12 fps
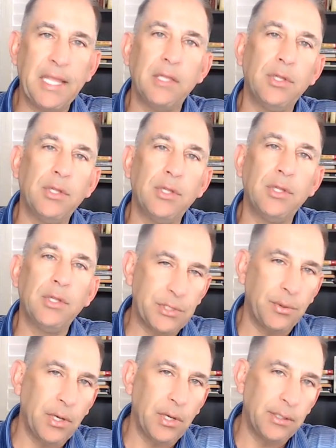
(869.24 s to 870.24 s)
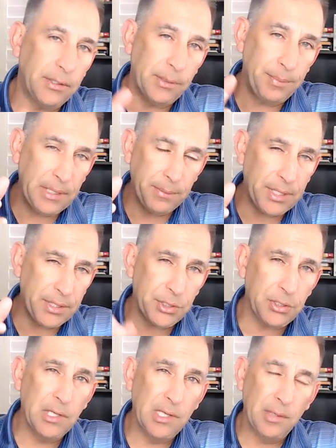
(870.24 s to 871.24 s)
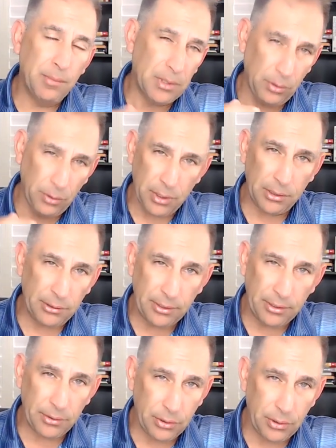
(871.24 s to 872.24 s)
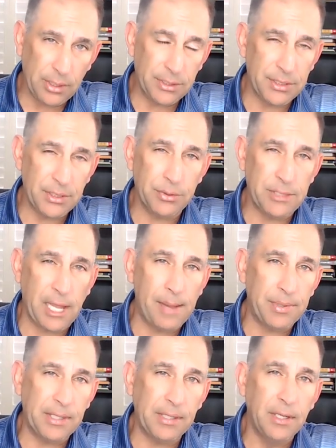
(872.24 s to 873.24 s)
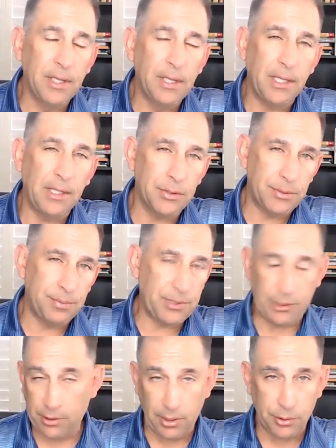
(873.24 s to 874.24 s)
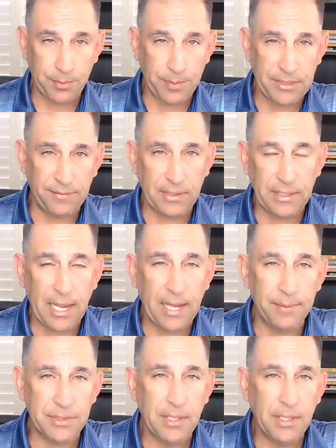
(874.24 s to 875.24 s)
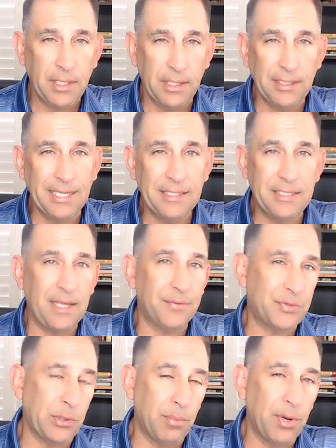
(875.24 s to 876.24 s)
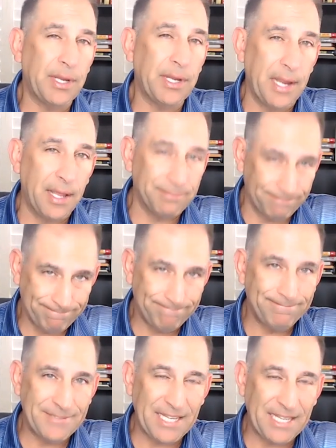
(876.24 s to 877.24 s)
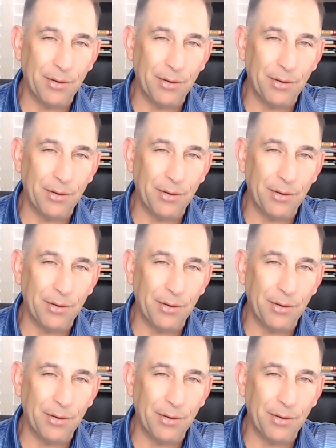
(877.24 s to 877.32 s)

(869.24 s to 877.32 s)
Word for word: a look at what's going on in the big picture, but look underneath the hood and see what's happening in those you know specific names in the ETFs that are breaking out. Take care.